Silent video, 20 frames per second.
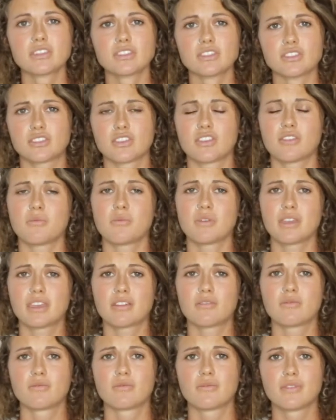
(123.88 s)
so that we
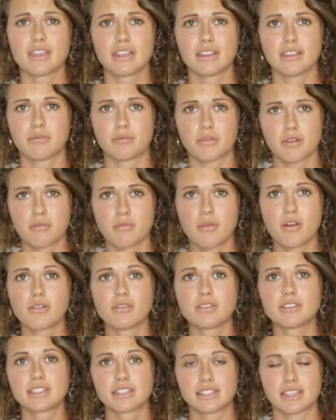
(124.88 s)
can really
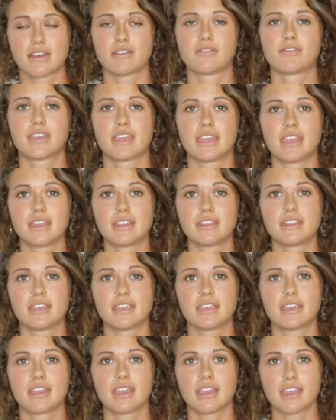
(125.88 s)
promote
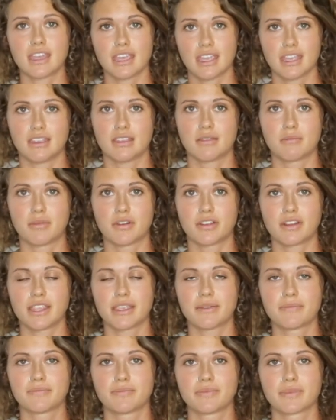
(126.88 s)
self-healing in the
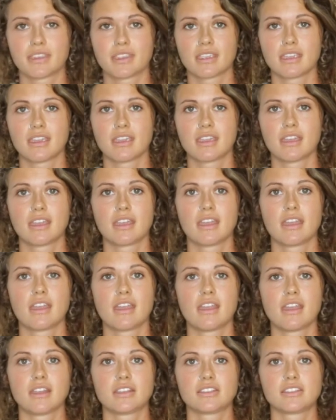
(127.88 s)
body.
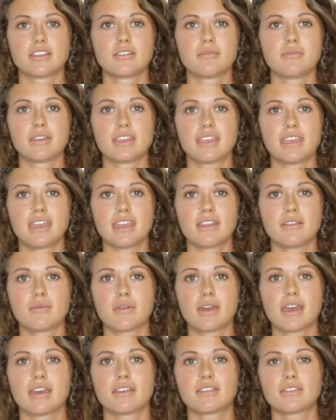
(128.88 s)
So to begin
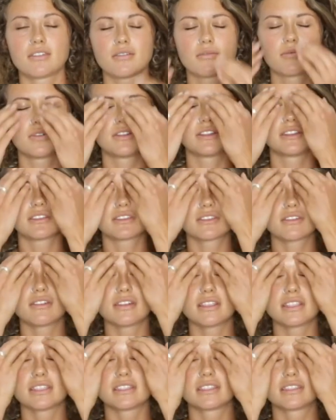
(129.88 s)
with, we're just going
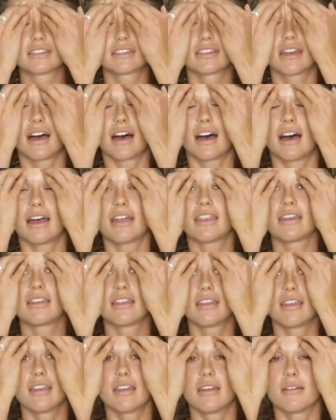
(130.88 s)
to start
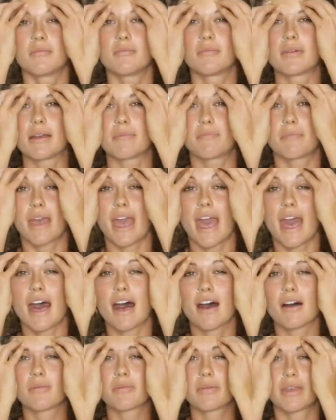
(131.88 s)
by
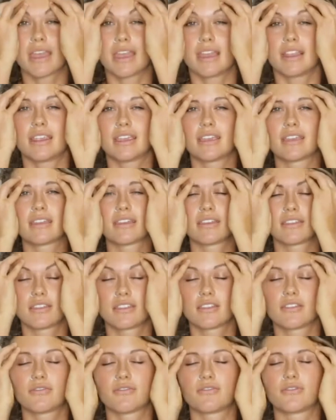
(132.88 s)
palpating
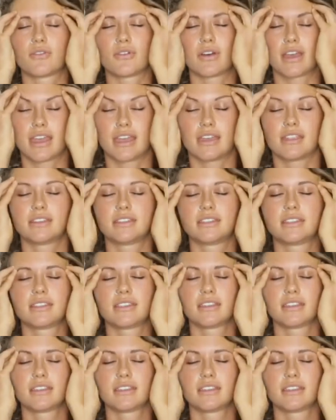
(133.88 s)
the forehead.